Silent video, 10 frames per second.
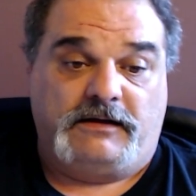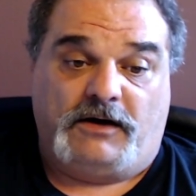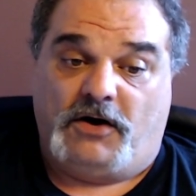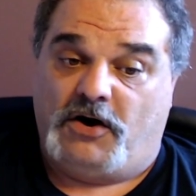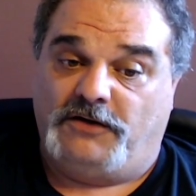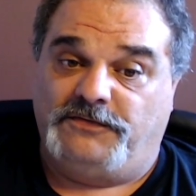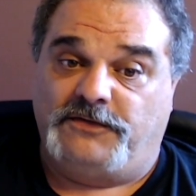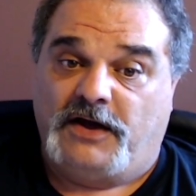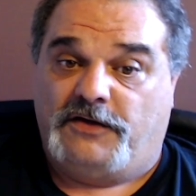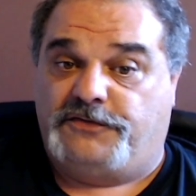On
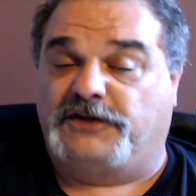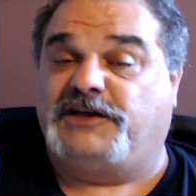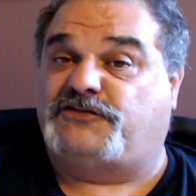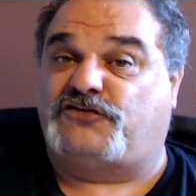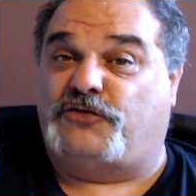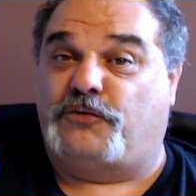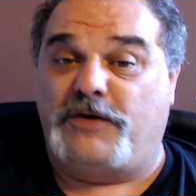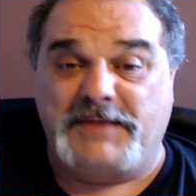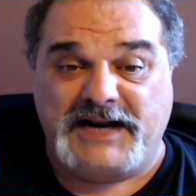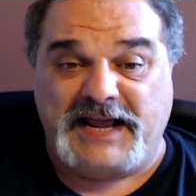the
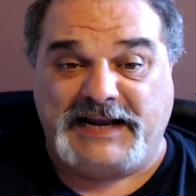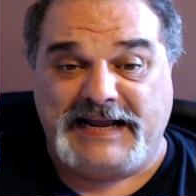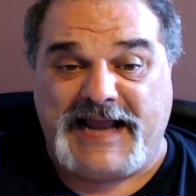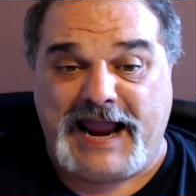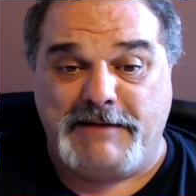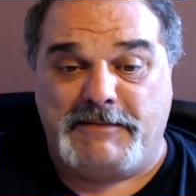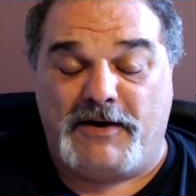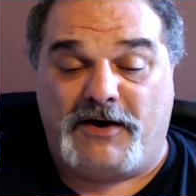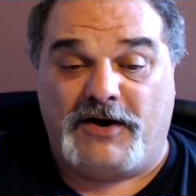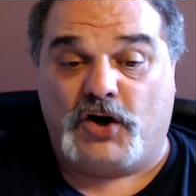Discriminating
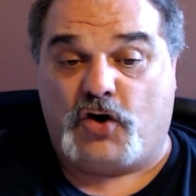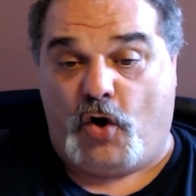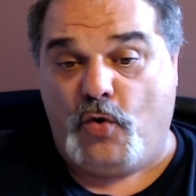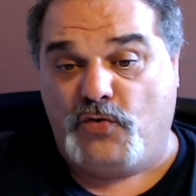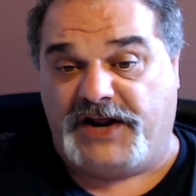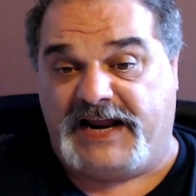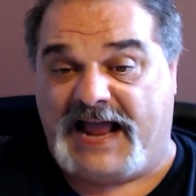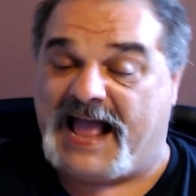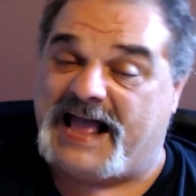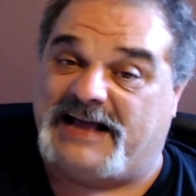Gamer, Cody
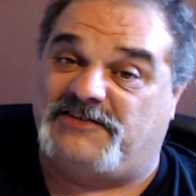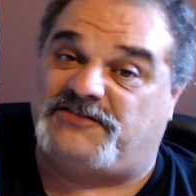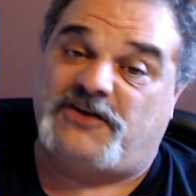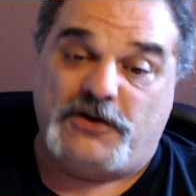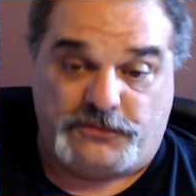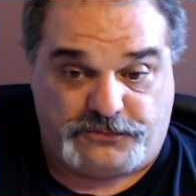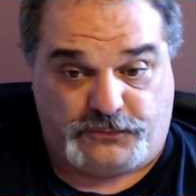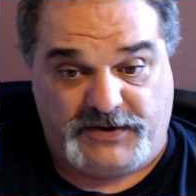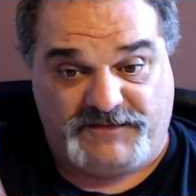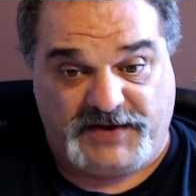has
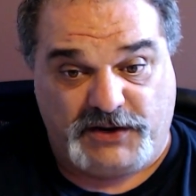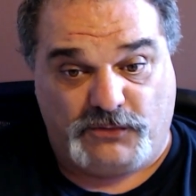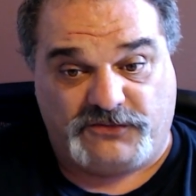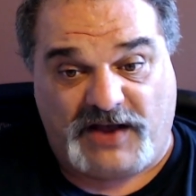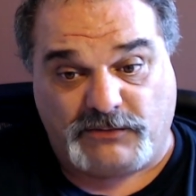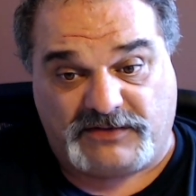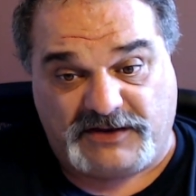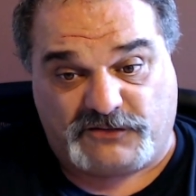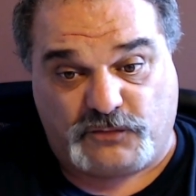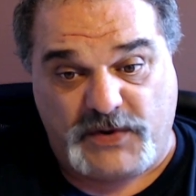3 videos out
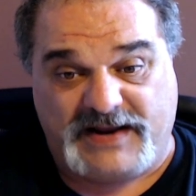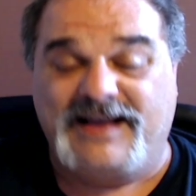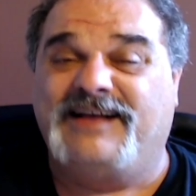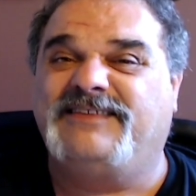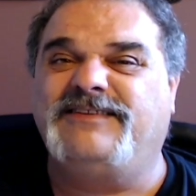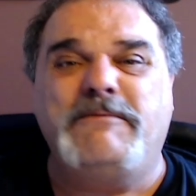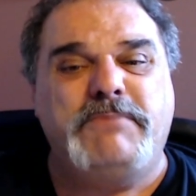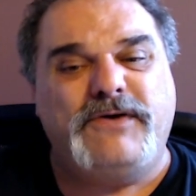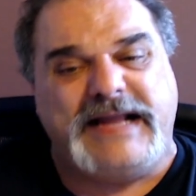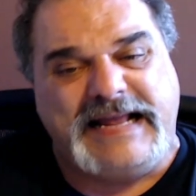this week.
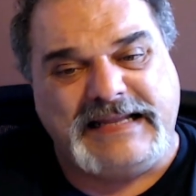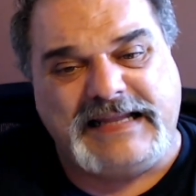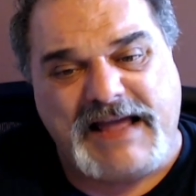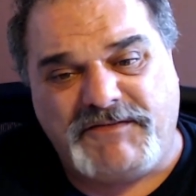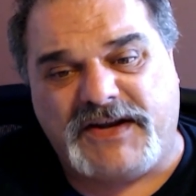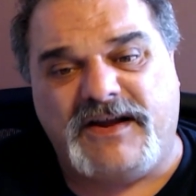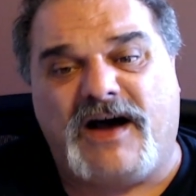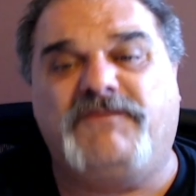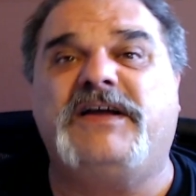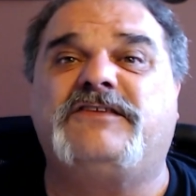Number 11
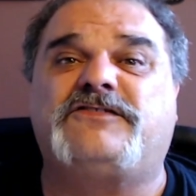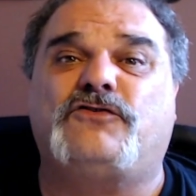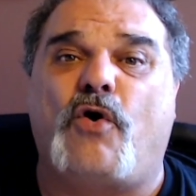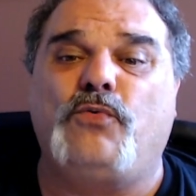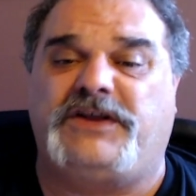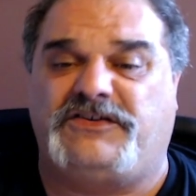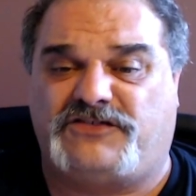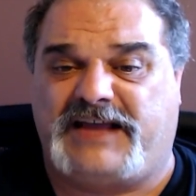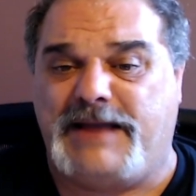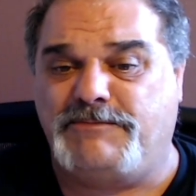of his Cody's
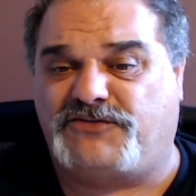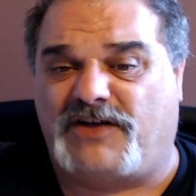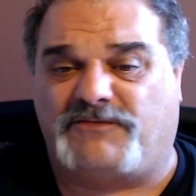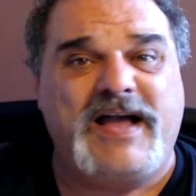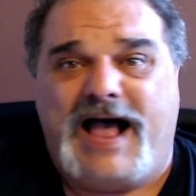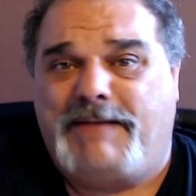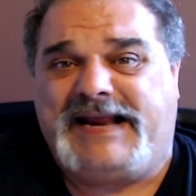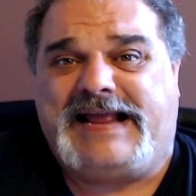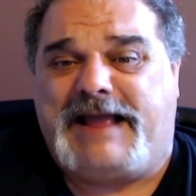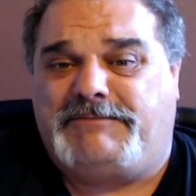Game Shelf. How
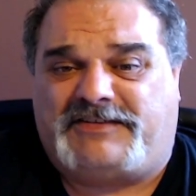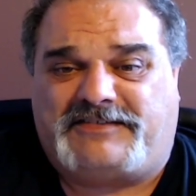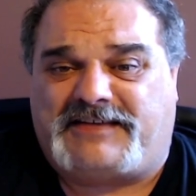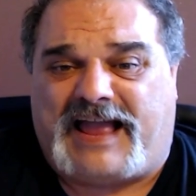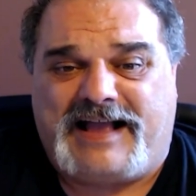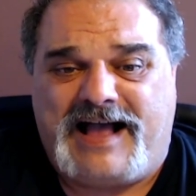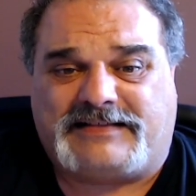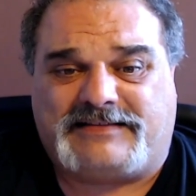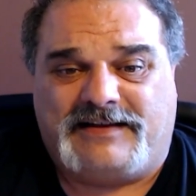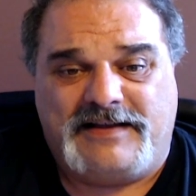many games this guy
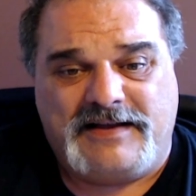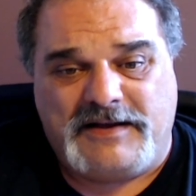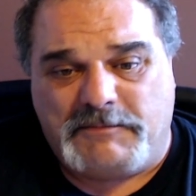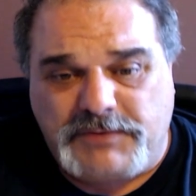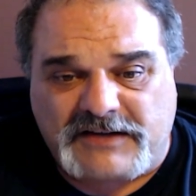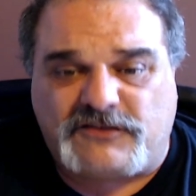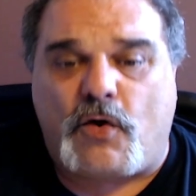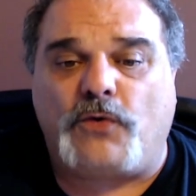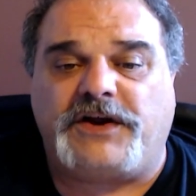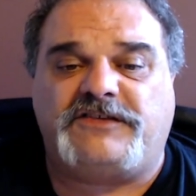got? Plus
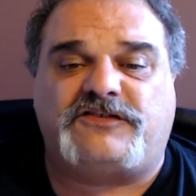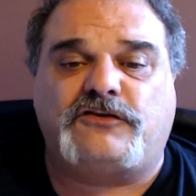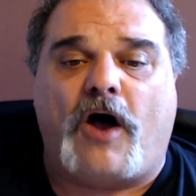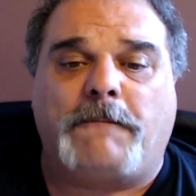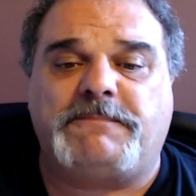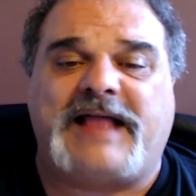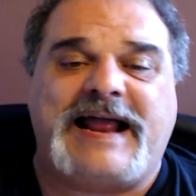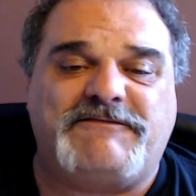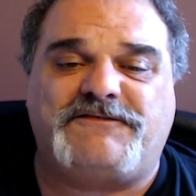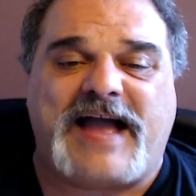Cody's top
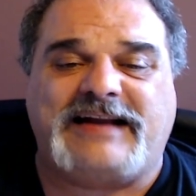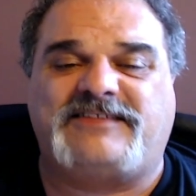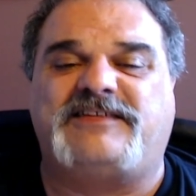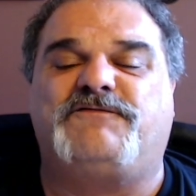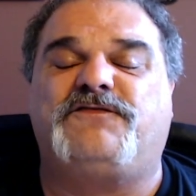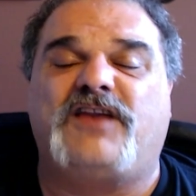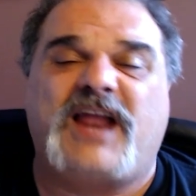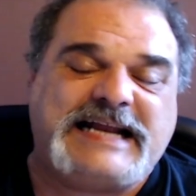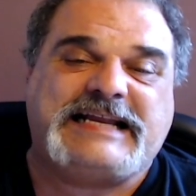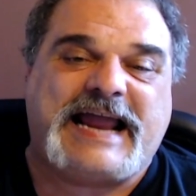10 Fantasy
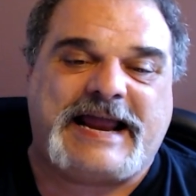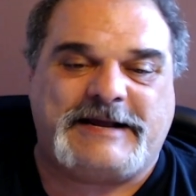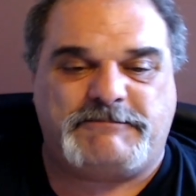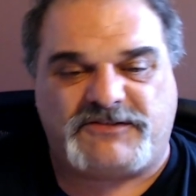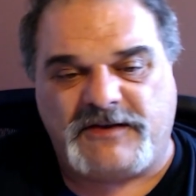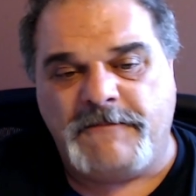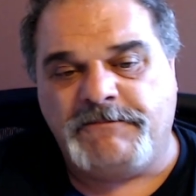Flight games.